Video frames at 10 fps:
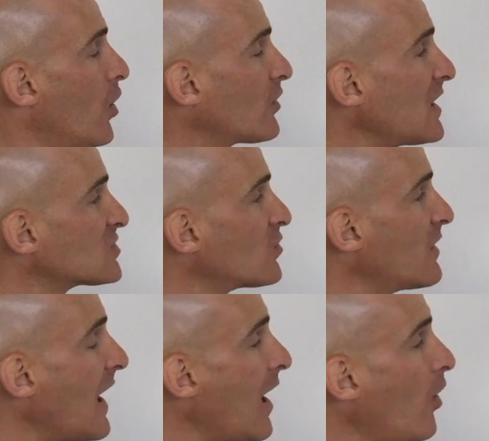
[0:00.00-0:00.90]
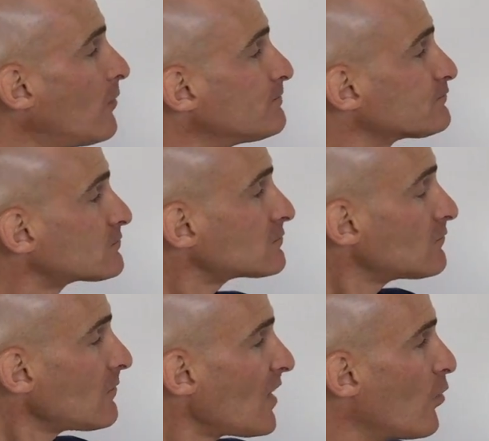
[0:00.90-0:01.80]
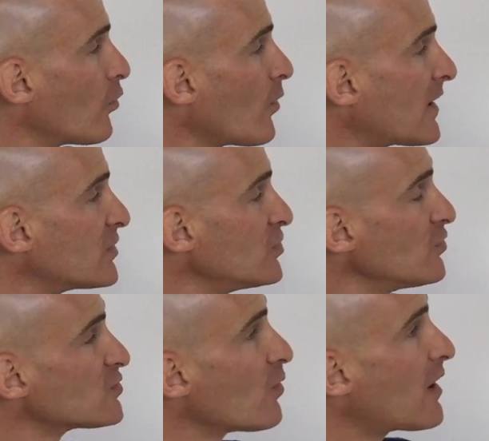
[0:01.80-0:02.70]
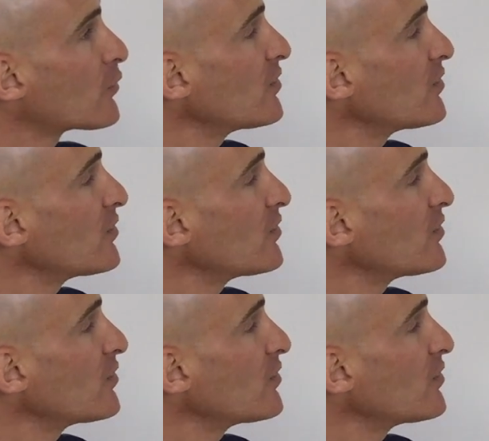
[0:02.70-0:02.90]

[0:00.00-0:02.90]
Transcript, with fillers: Okay, so now what we want to do is we want to